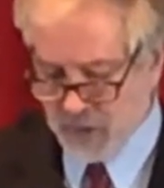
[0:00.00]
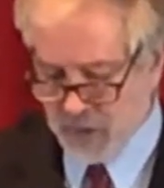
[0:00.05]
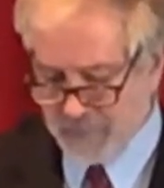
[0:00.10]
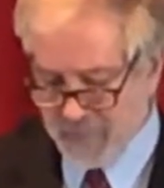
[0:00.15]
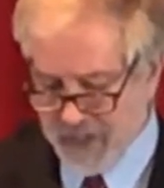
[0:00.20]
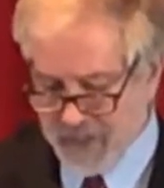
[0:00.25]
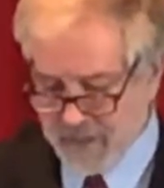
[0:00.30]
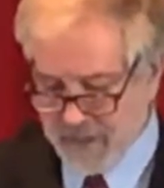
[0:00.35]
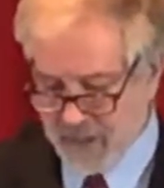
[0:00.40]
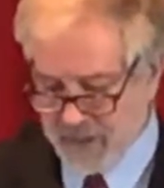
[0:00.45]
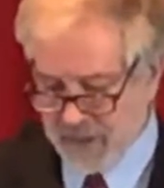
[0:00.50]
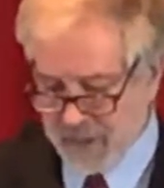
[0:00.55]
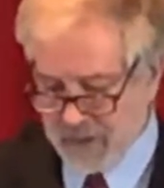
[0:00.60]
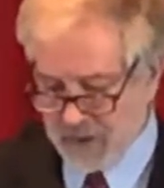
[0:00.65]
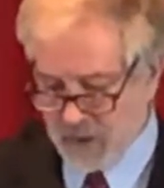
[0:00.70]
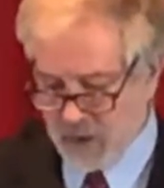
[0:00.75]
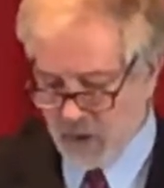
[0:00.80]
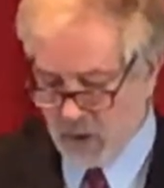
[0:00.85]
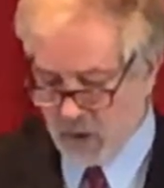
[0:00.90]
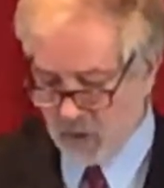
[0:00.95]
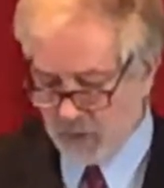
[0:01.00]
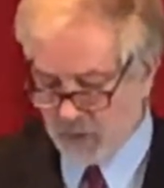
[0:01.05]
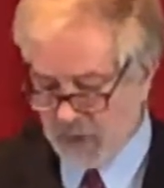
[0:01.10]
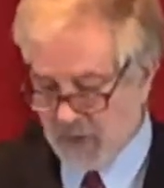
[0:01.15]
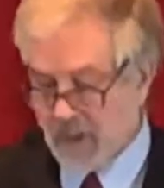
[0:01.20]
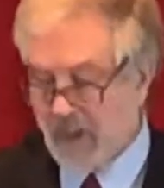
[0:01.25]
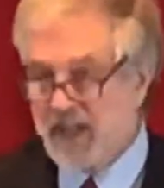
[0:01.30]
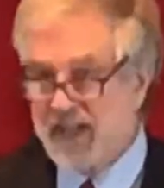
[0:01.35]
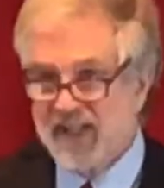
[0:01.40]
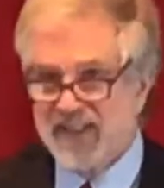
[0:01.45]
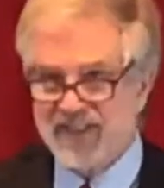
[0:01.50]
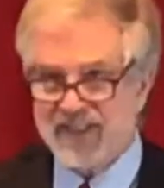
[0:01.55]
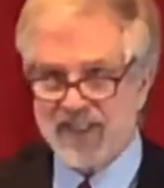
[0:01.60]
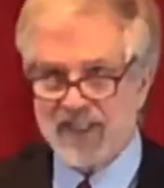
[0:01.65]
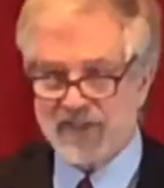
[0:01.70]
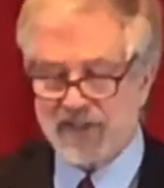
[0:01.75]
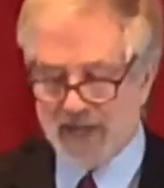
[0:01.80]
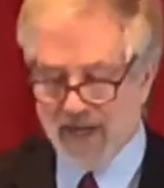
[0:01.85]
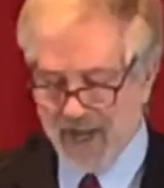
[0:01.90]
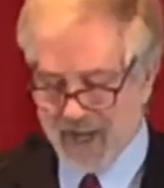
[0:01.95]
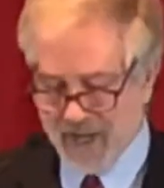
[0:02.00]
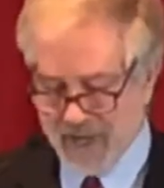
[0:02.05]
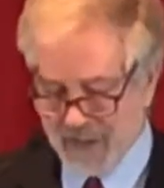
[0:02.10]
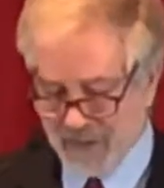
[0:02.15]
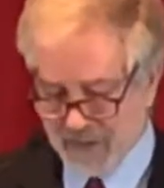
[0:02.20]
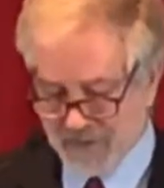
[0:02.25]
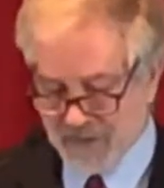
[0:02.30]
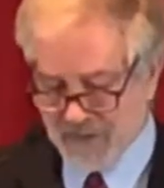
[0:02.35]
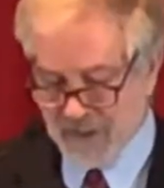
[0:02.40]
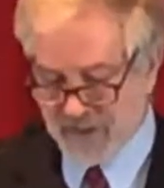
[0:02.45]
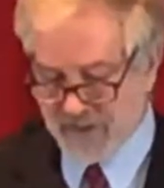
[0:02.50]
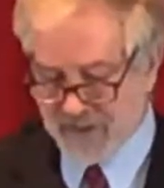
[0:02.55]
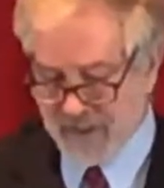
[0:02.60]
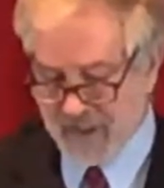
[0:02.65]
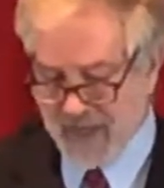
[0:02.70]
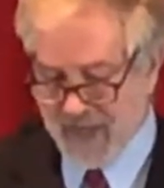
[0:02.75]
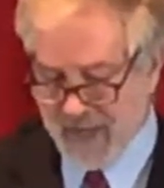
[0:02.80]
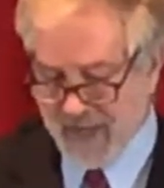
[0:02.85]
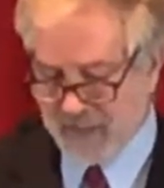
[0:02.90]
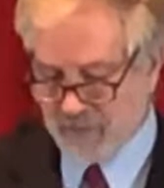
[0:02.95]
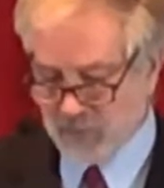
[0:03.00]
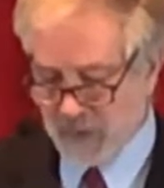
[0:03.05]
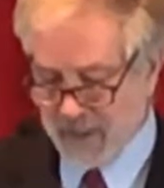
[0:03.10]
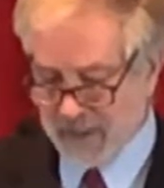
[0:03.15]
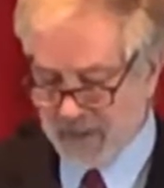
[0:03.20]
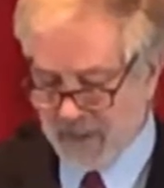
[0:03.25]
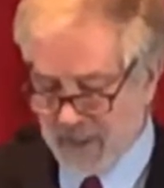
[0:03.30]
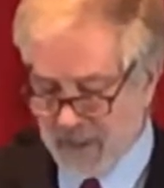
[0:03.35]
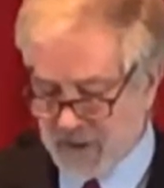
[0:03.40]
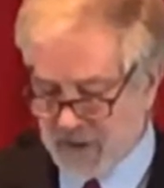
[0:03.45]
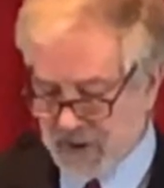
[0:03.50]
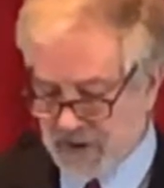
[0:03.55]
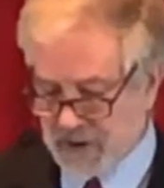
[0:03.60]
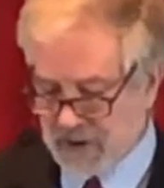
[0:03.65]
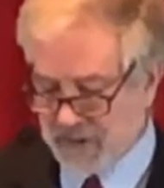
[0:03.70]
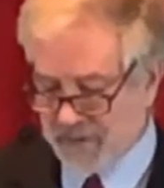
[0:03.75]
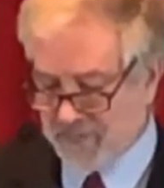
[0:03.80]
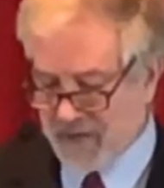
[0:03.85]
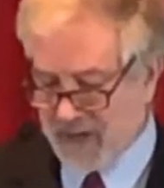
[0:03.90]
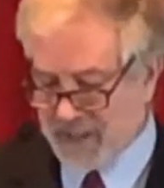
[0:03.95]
humanitarian law since the Hague Regulations of